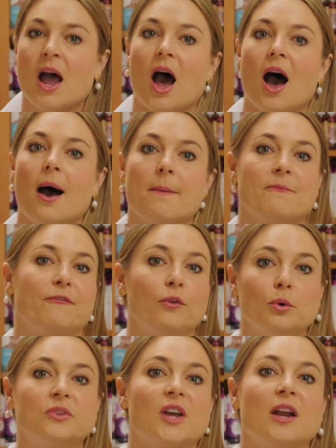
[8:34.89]
um,
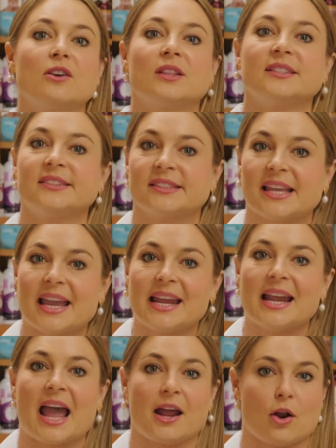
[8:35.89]
fluids under the
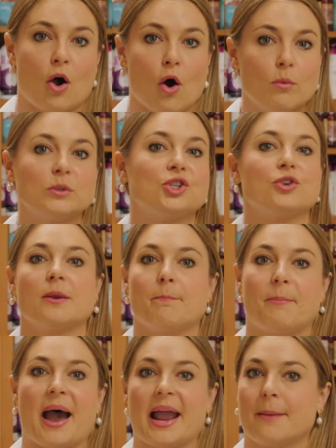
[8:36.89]
skin at home, which you can
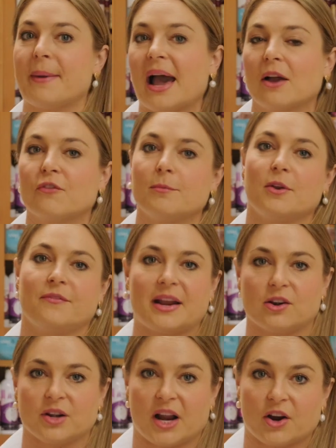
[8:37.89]
buy a bag from your
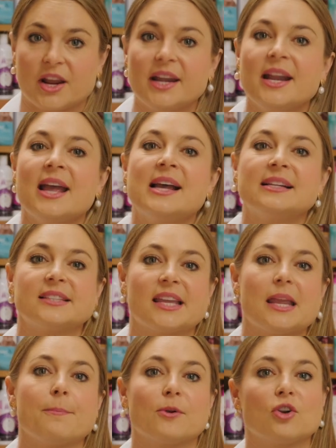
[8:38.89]
veterinarian to
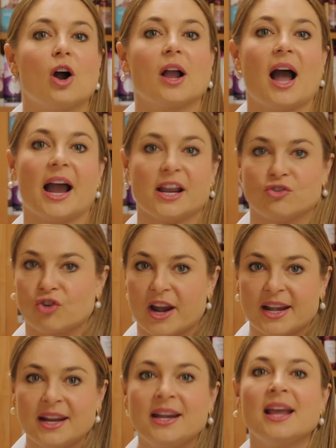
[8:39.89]
keep your dog
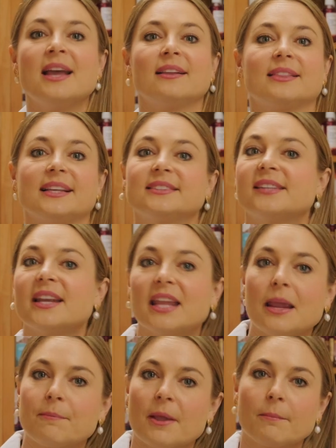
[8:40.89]
hydrated. This can
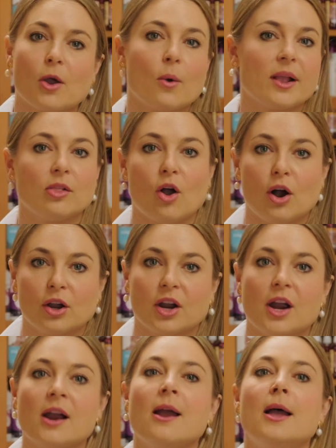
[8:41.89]
keep them going
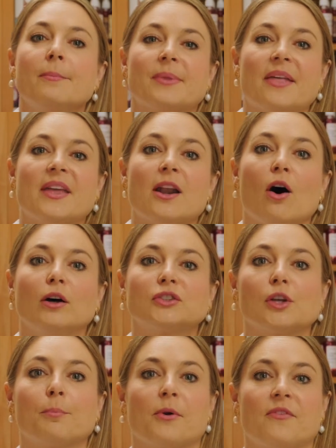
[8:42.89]
longer and then
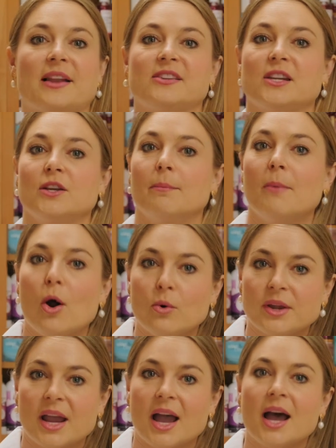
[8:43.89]
also preventing
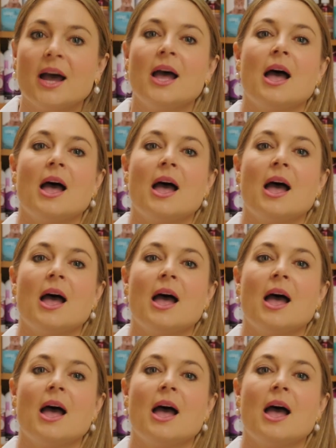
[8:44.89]
pneumonia,